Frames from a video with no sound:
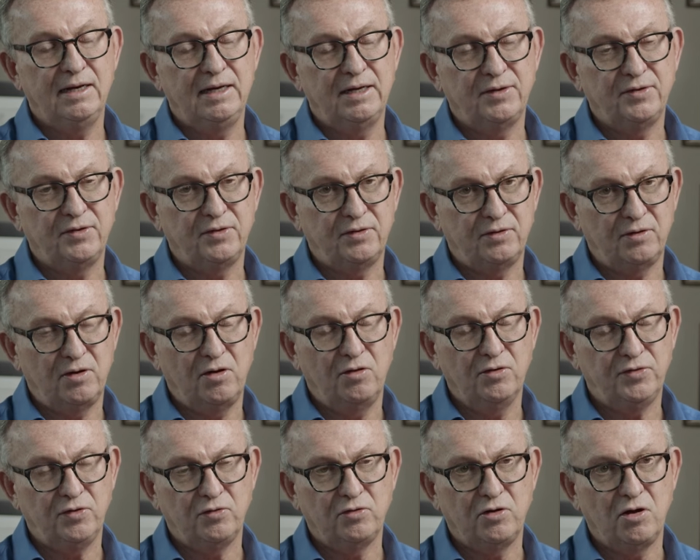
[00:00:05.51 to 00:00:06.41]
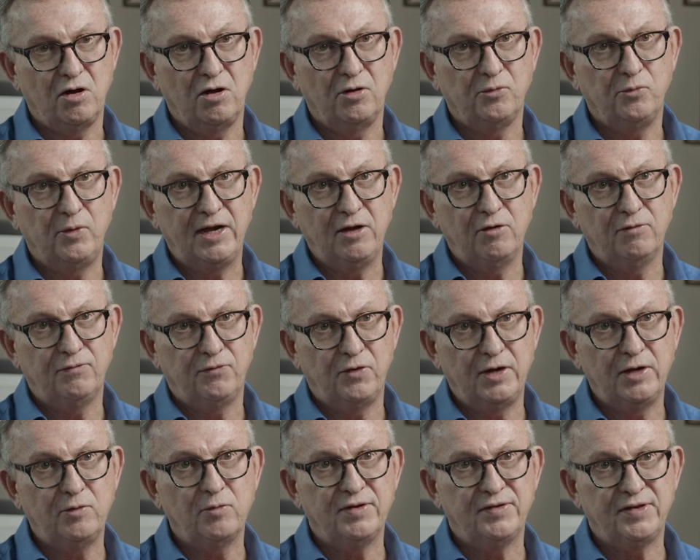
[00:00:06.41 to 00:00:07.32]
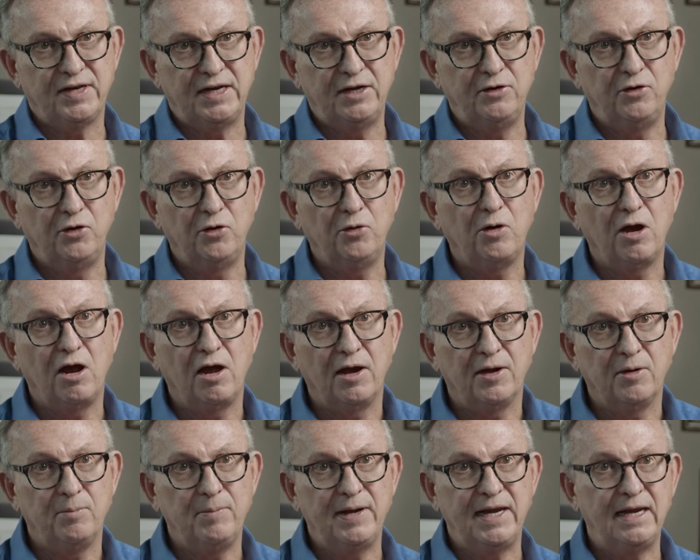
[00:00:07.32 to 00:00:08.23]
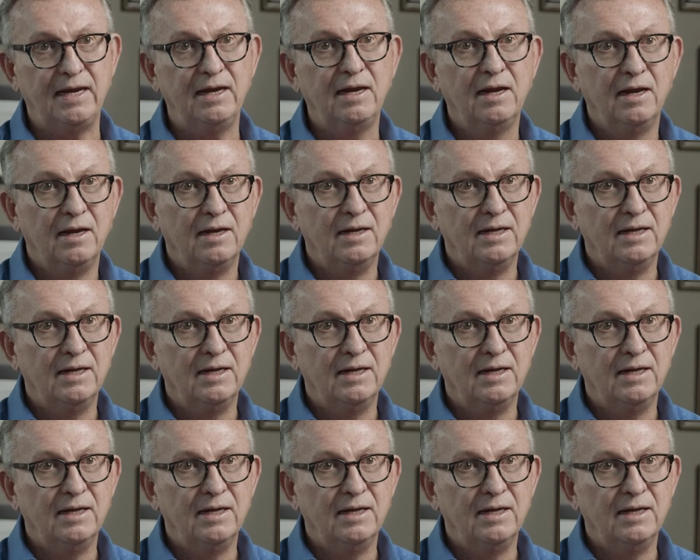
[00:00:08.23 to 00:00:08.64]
is also called radiofrequency neurotomy,